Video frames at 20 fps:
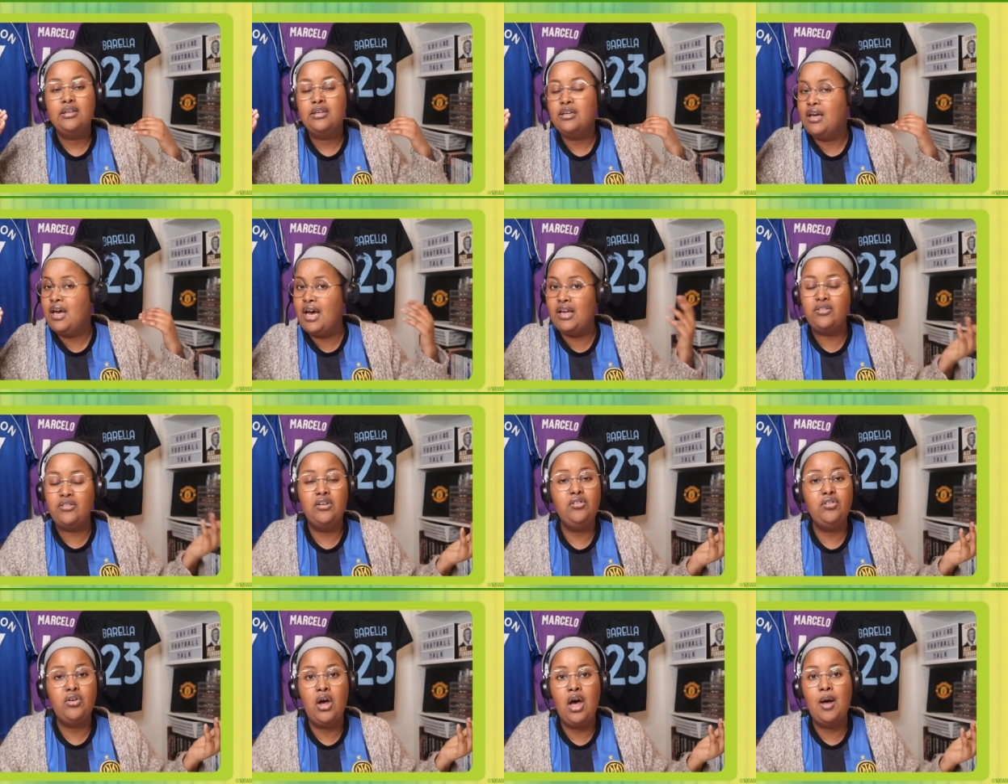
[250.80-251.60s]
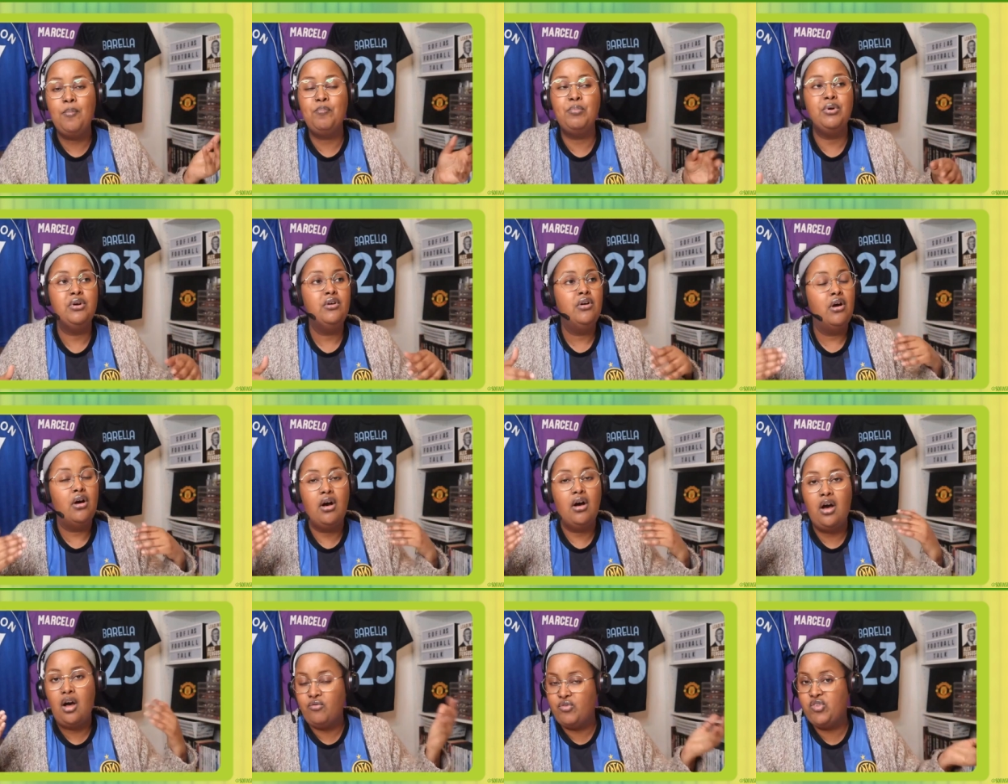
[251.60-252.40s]
at the top
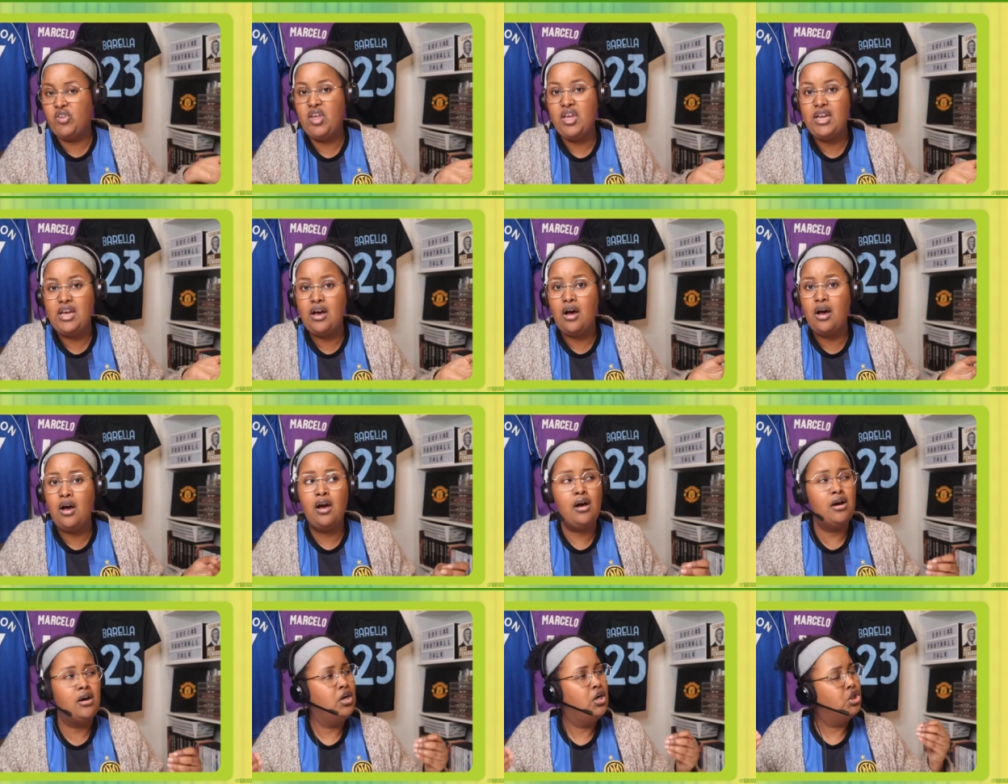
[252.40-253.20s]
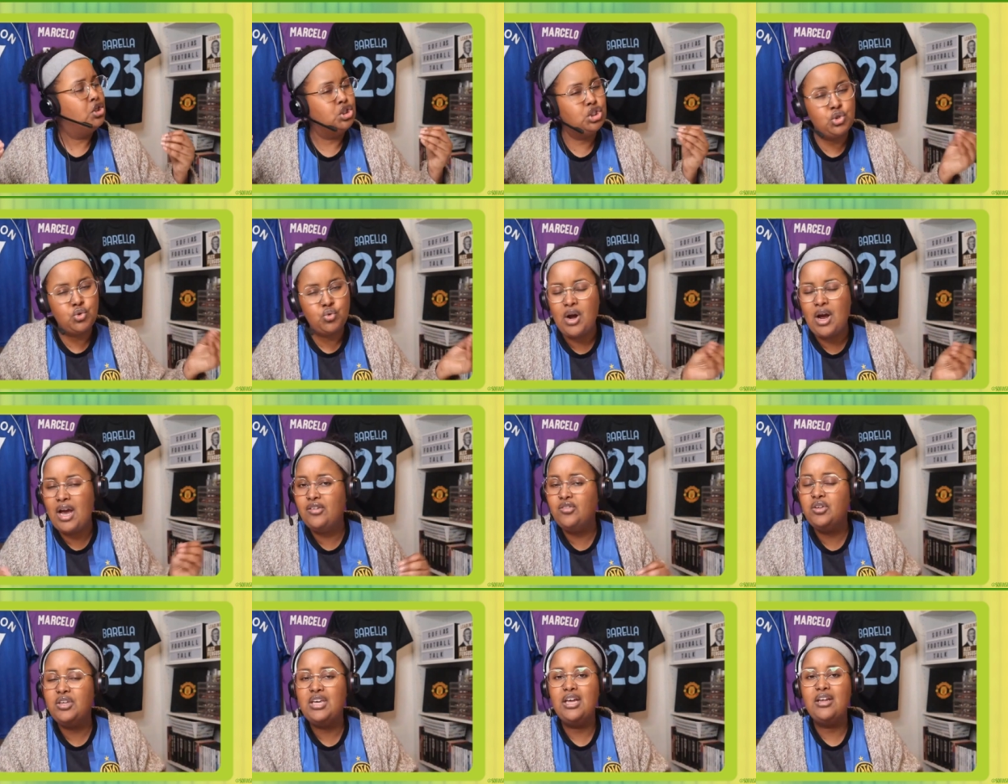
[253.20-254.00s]
of Serie A trying
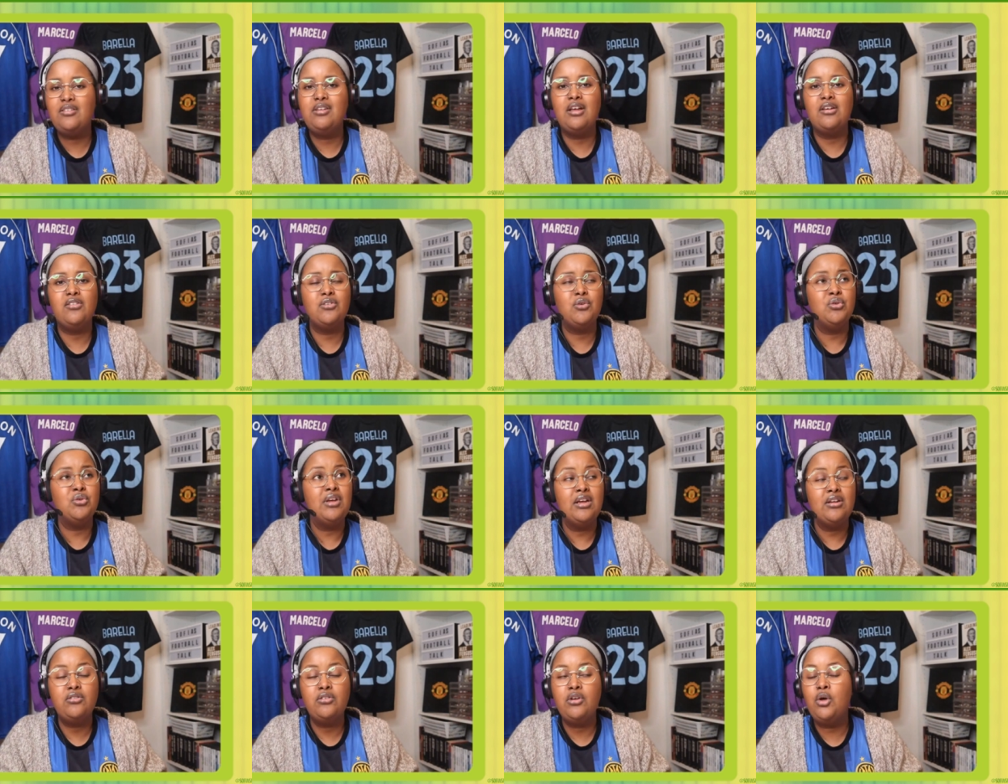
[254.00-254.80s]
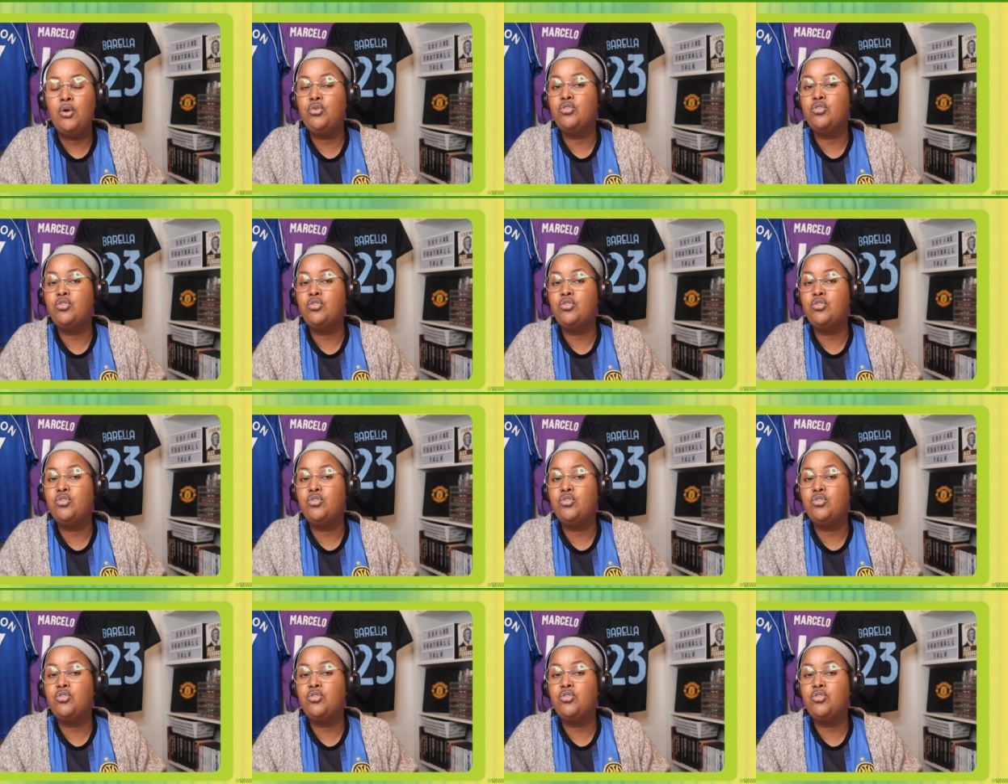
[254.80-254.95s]
to get that Scudetto.